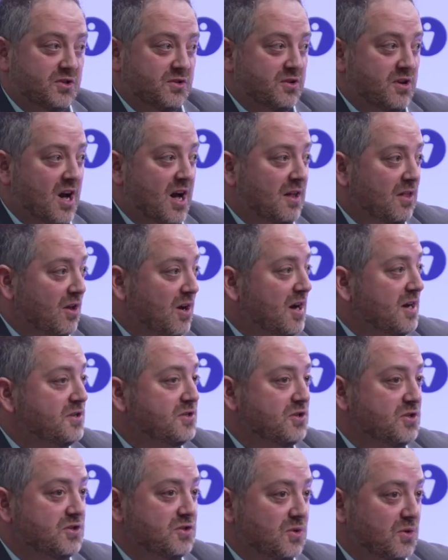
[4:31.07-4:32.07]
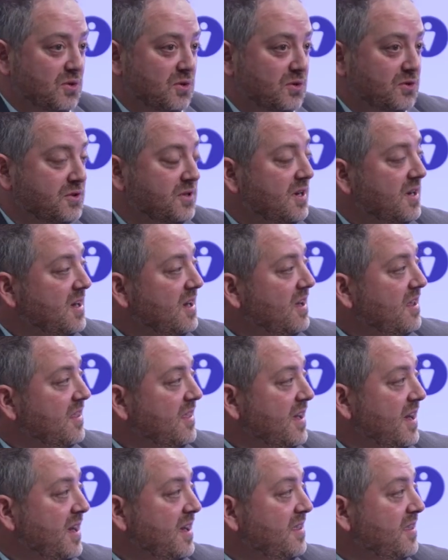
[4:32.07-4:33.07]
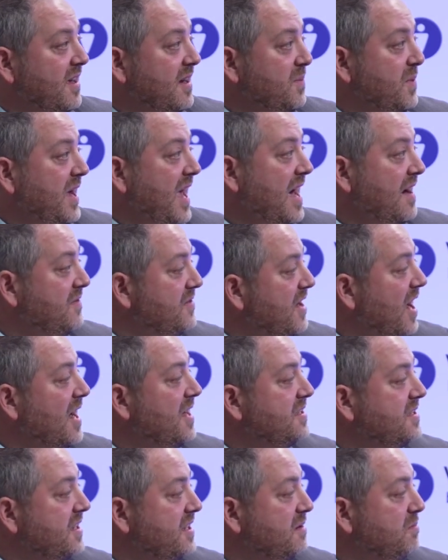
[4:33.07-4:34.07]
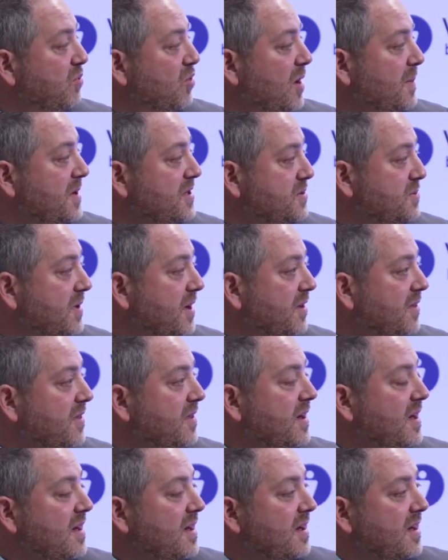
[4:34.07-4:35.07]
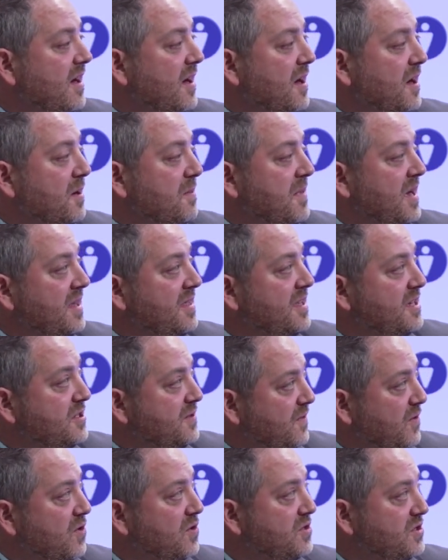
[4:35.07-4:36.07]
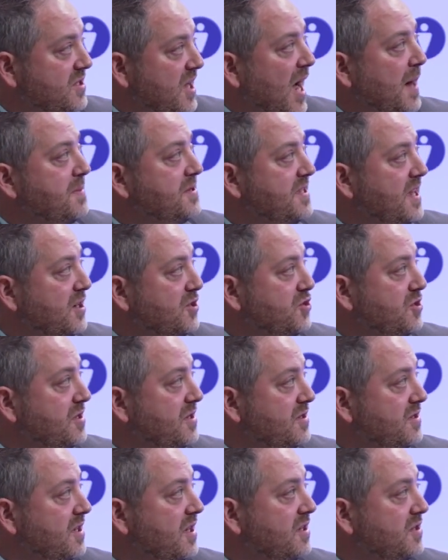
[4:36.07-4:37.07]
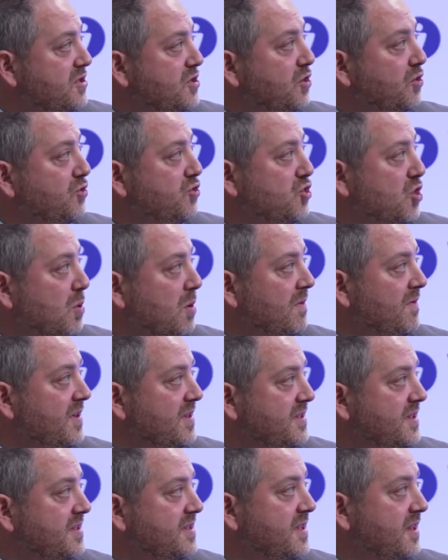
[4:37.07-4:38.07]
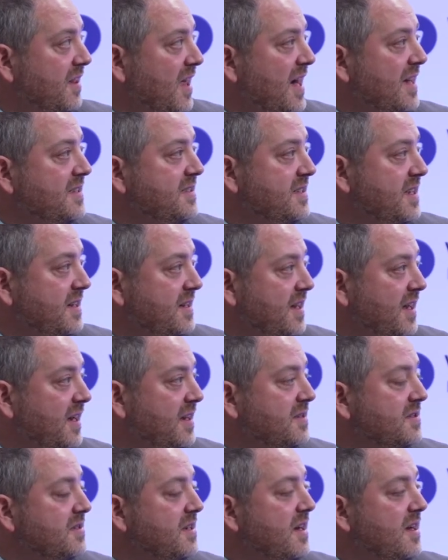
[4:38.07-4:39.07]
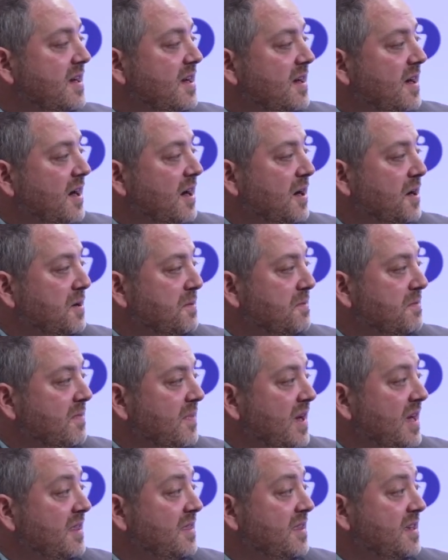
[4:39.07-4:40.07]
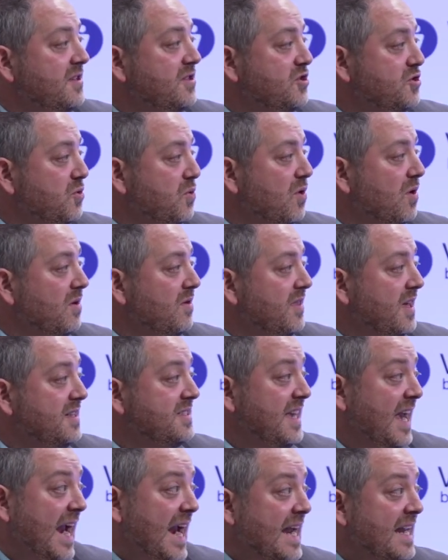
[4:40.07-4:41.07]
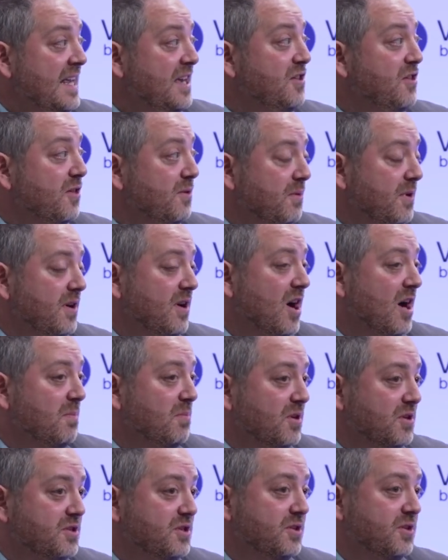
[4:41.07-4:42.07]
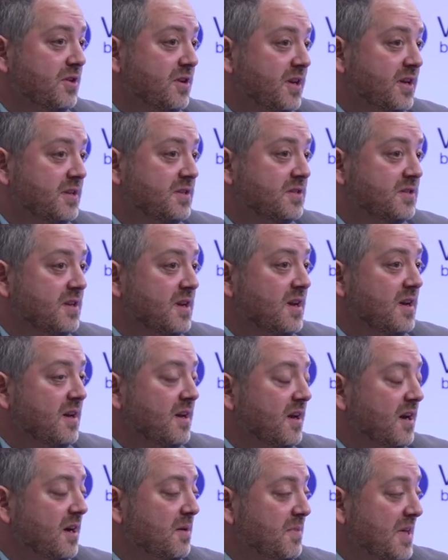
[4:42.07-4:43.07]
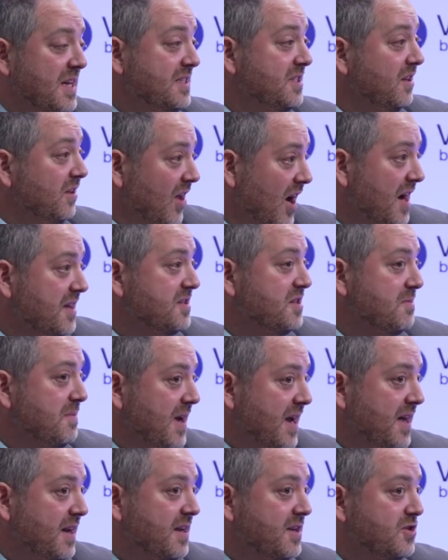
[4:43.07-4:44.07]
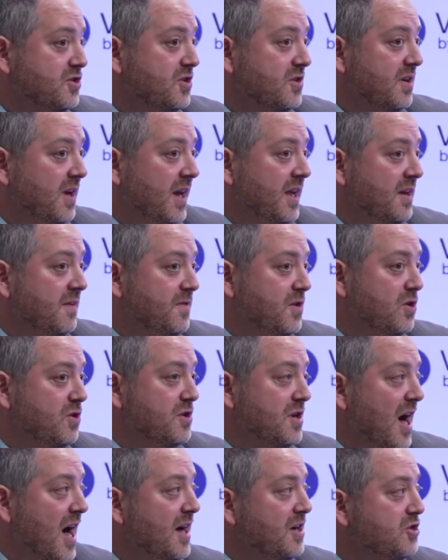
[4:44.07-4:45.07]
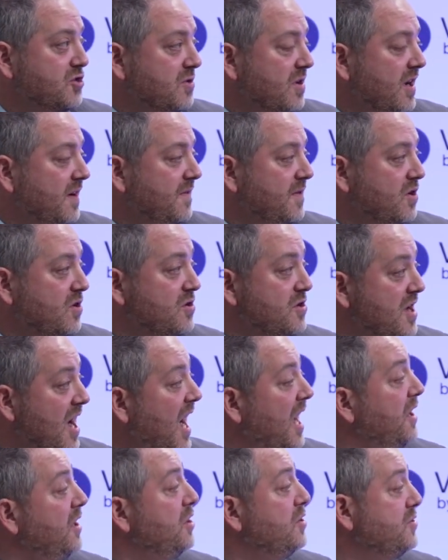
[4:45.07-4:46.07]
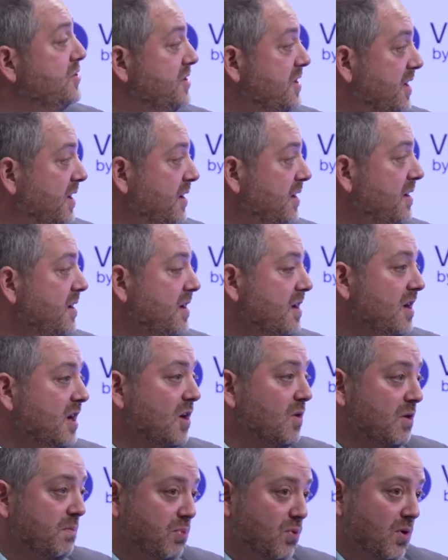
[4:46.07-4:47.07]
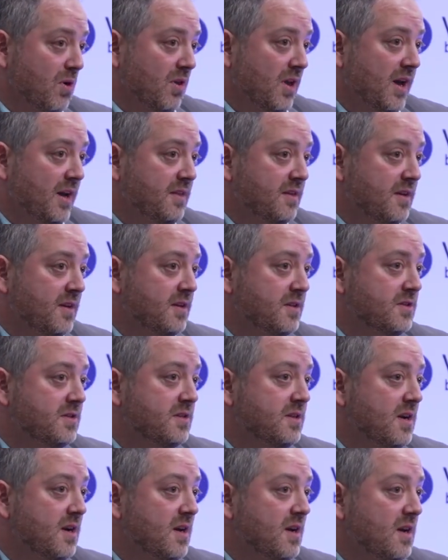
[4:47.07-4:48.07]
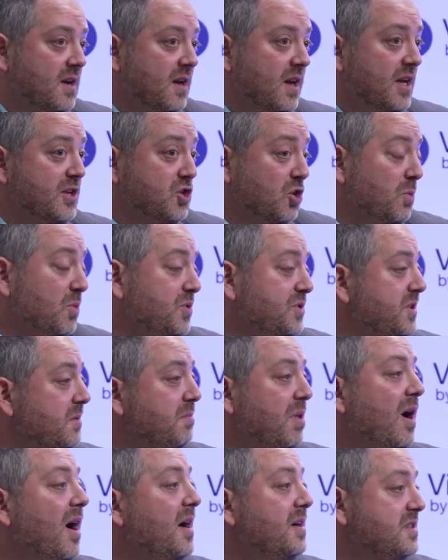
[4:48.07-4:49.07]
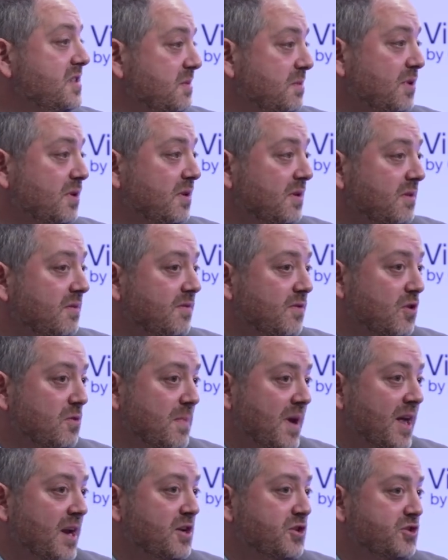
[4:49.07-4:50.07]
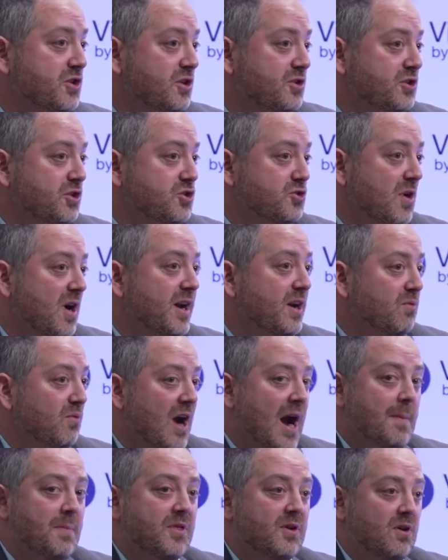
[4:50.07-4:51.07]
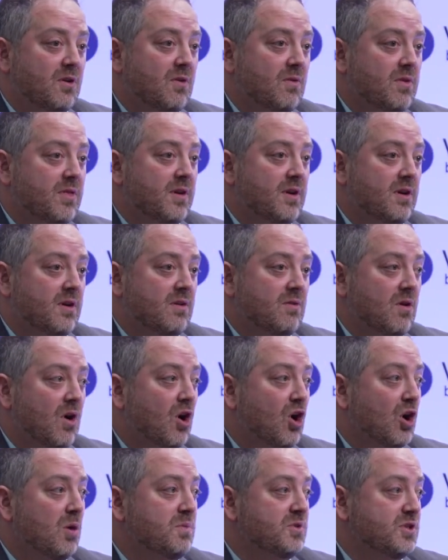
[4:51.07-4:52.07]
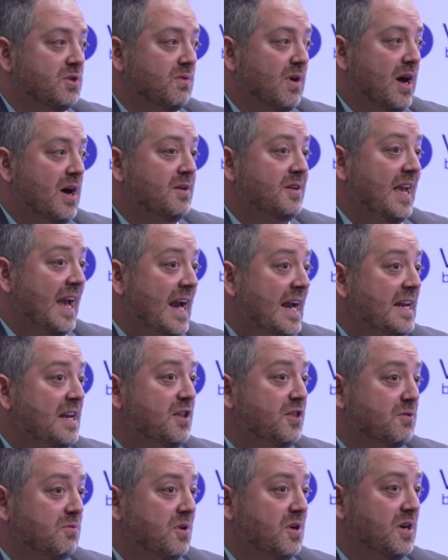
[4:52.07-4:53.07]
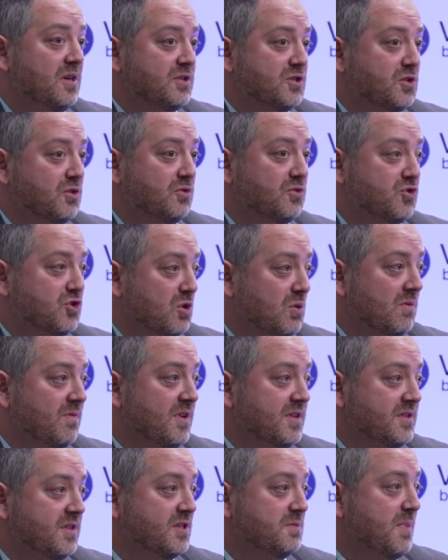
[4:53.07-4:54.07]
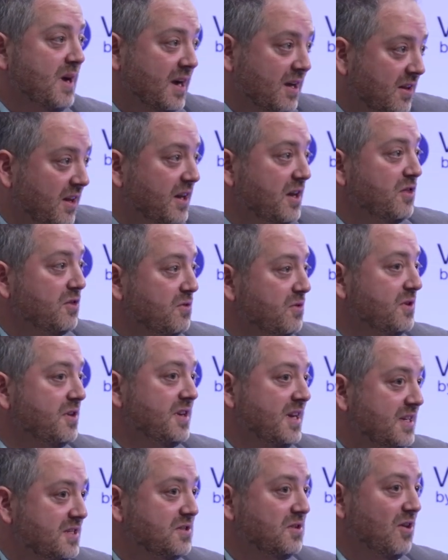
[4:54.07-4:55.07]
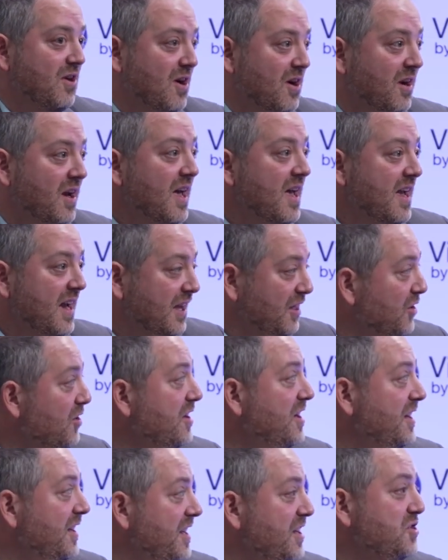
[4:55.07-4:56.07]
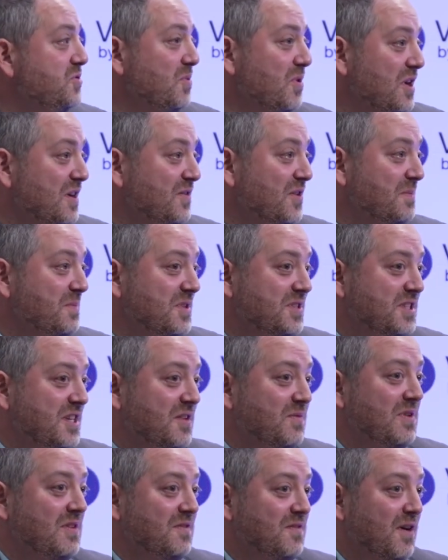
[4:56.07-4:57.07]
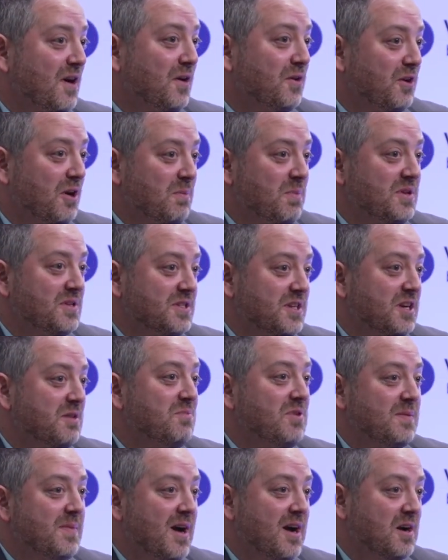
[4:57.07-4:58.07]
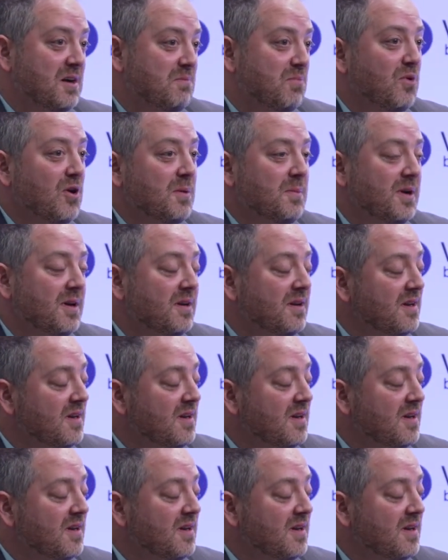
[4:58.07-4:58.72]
they're not lost or sold, that we have not set appointments with. And this first top section is unsold showroom visits in the last 10 days. In this store, that's 83 opportunities. That's a lot to manage. And if you're not using a report like this, it's almost impossible for a manager to try to wrap their arms around 83 unsold showroom visits by clicking through the desk log and looking at each one of them to see if we followed up and set a be-back appointment.